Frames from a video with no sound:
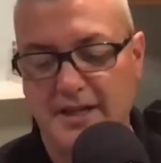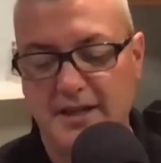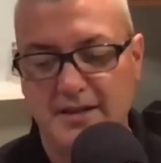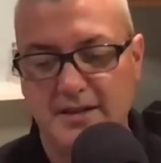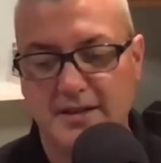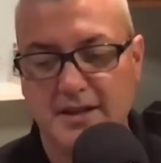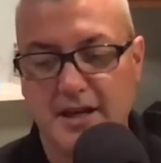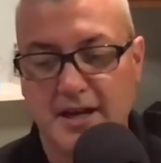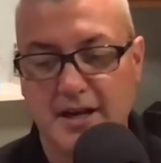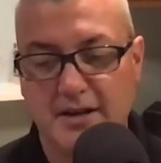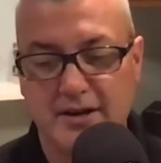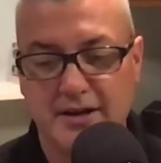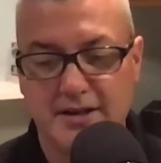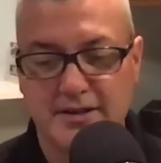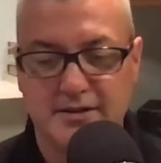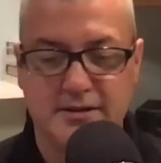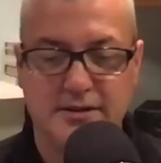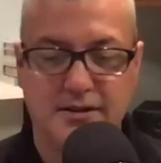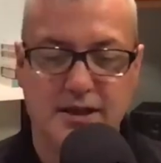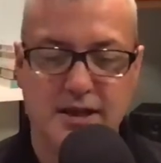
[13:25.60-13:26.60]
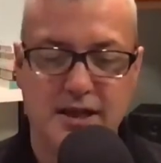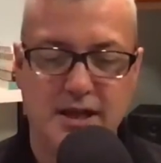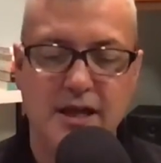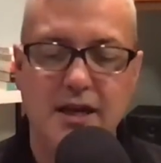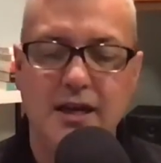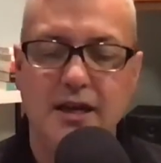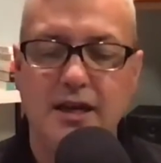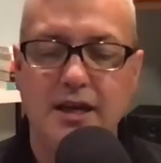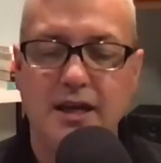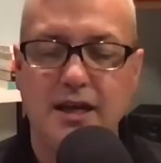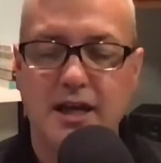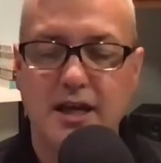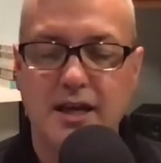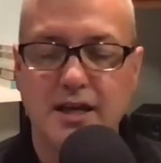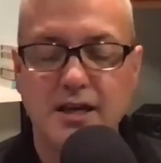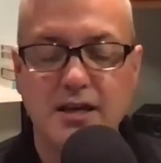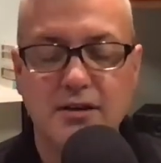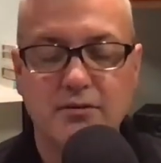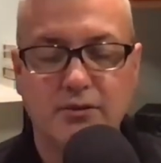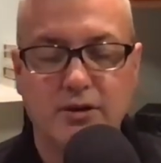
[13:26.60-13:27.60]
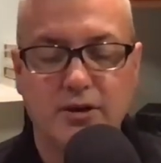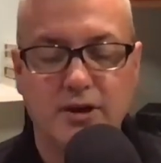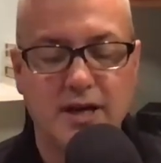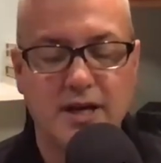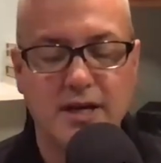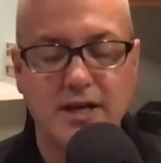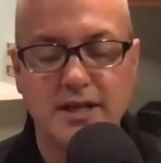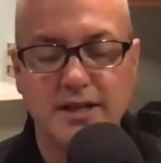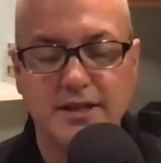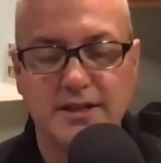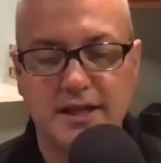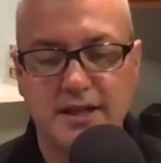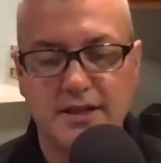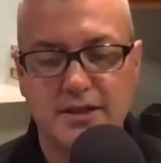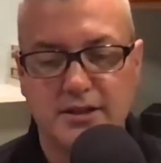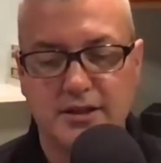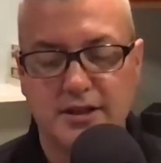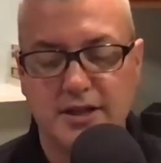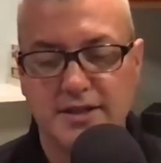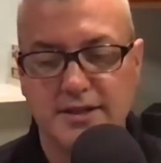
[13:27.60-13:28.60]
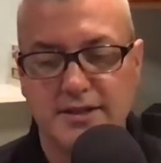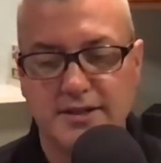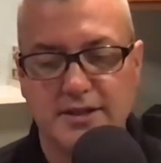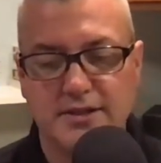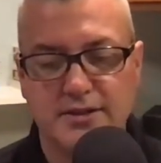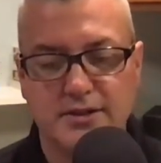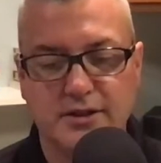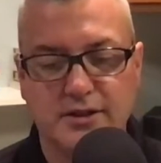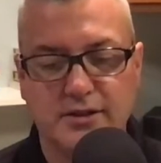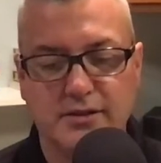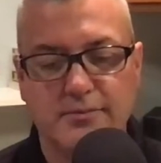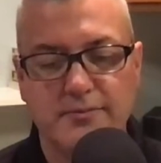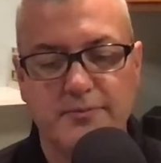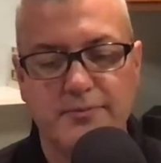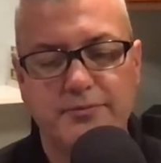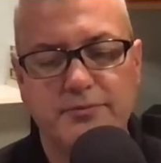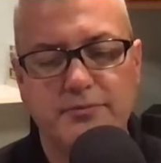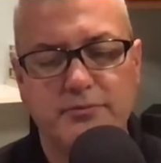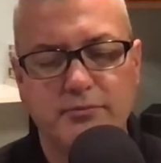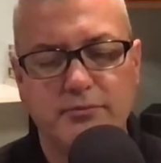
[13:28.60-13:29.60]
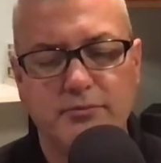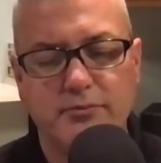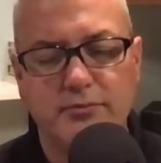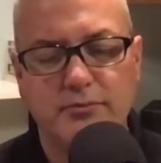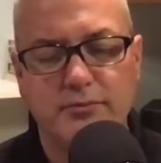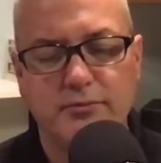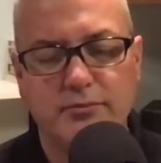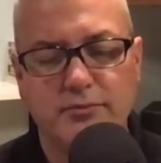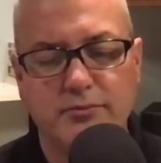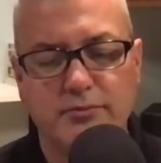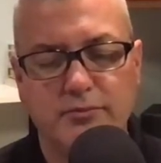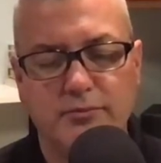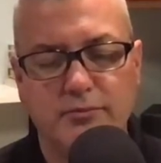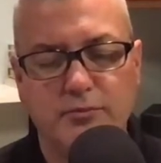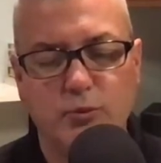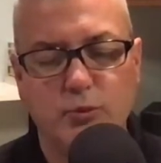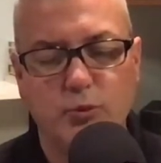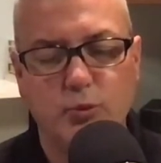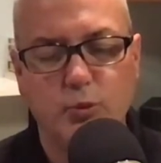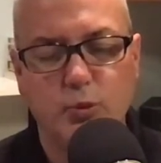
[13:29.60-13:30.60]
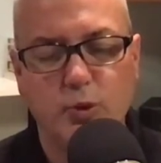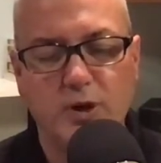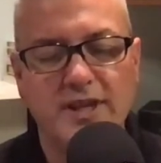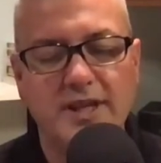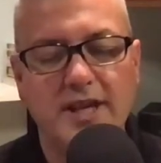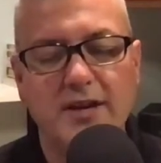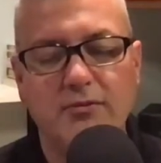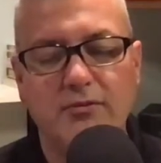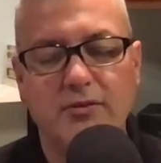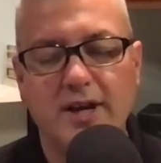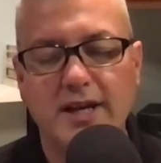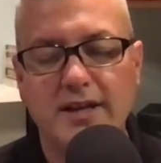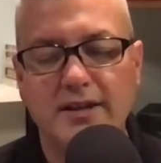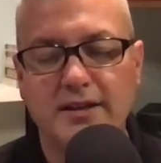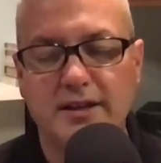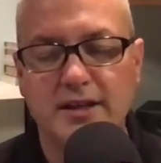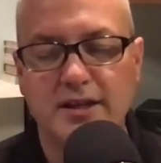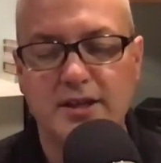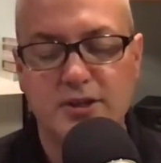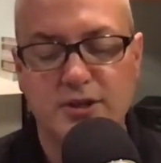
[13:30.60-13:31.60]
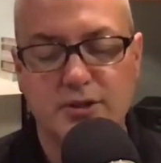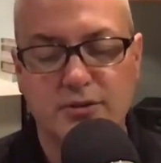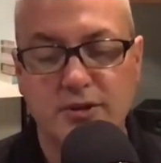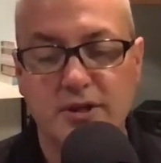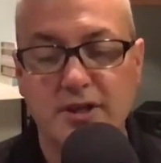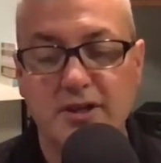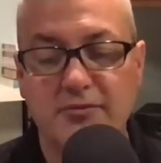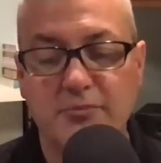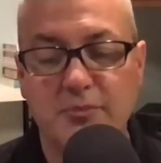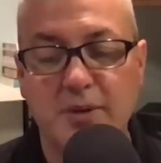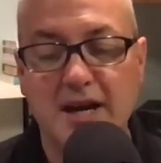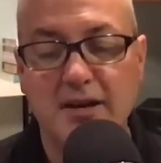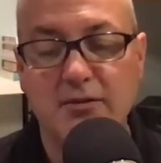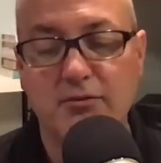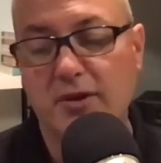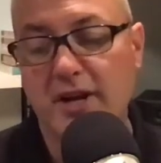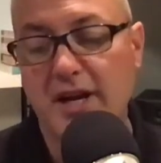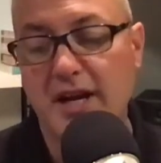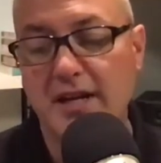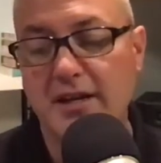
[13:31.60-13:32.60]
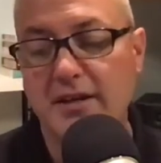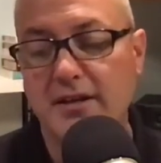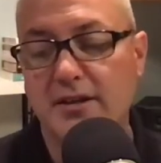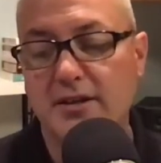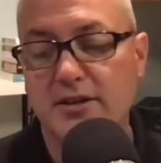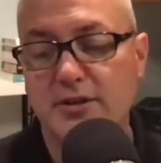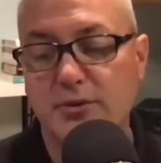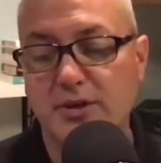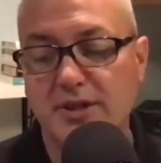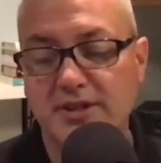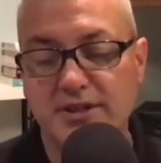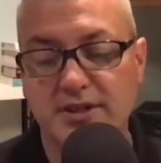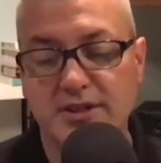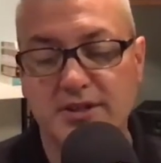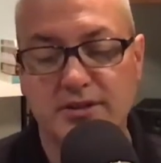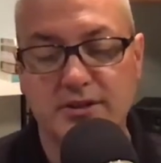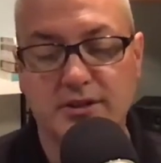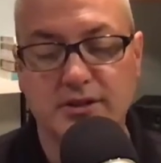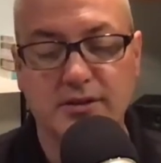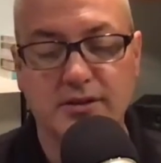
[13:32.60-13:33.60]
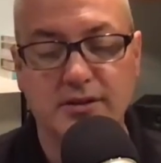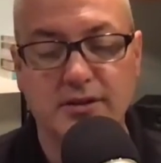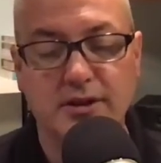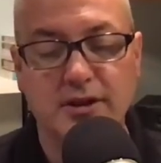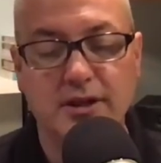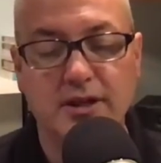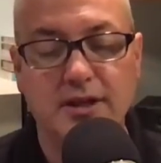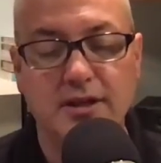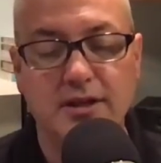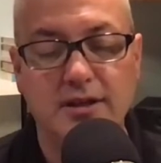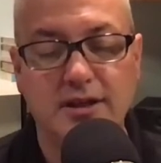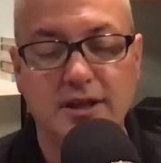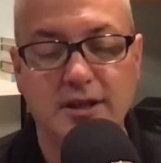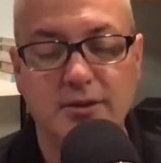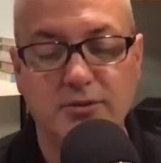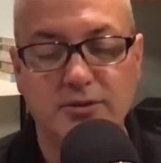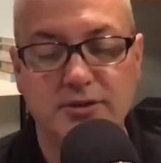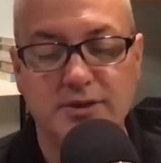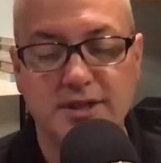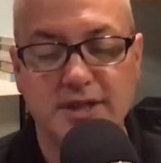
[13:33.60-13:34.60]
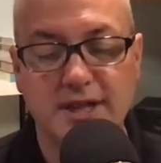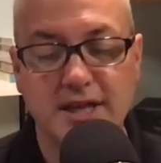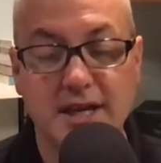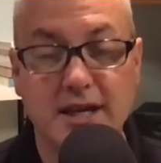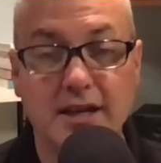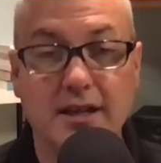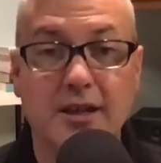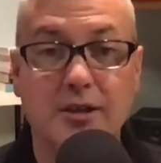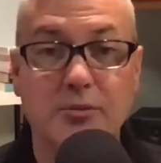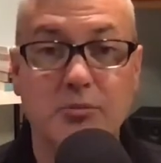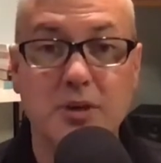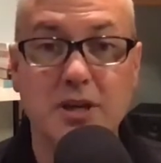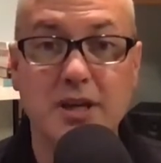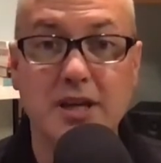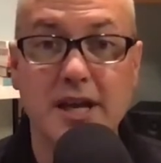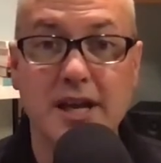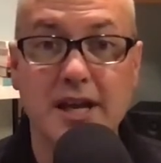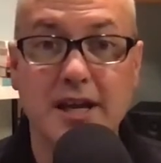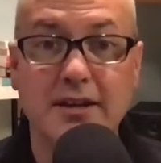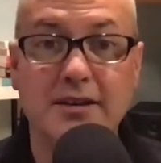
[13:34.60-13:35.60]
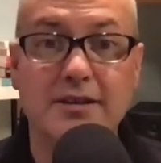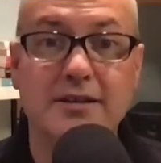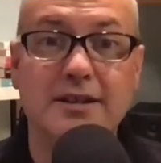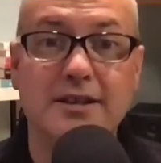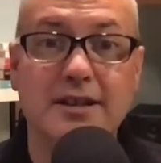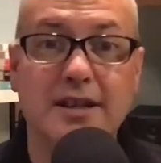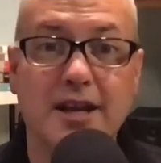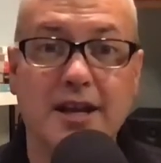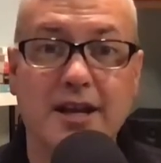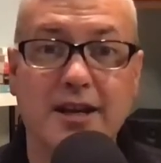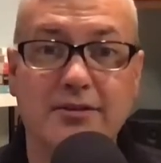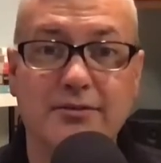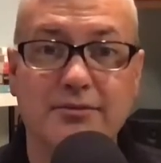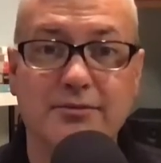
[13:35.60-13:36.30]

Daenerys. And he said to his sister, when they write the history of my reign, sweet sister, they will say it began today.